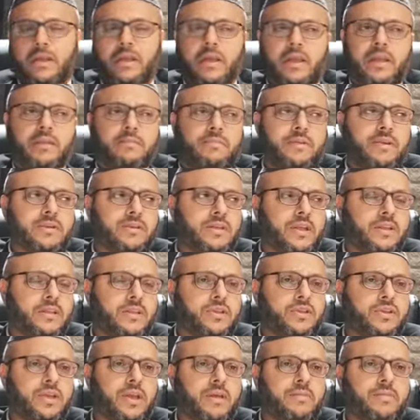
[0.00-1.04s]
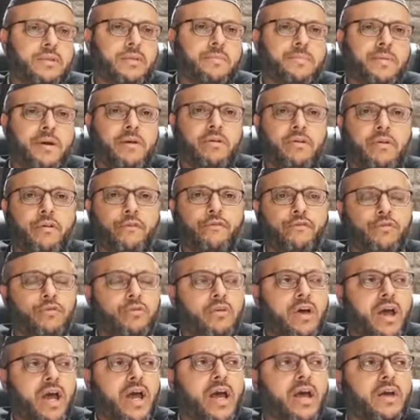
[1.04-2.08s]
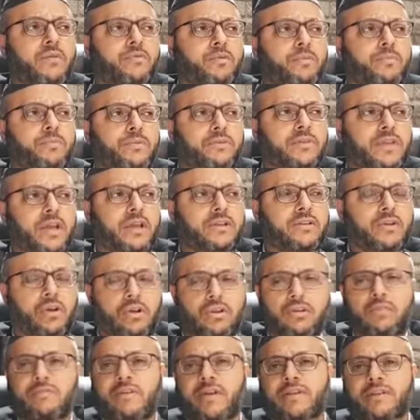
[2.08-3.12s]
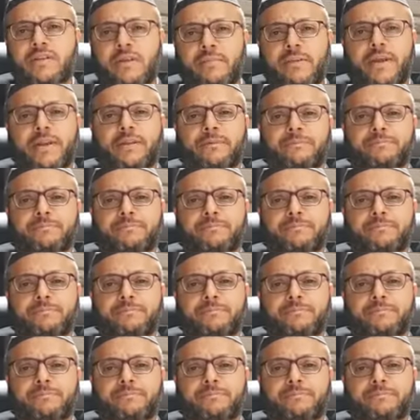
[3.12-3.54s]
And Be'ezrat Hashem, the power of Torah will protect all of us. Amen.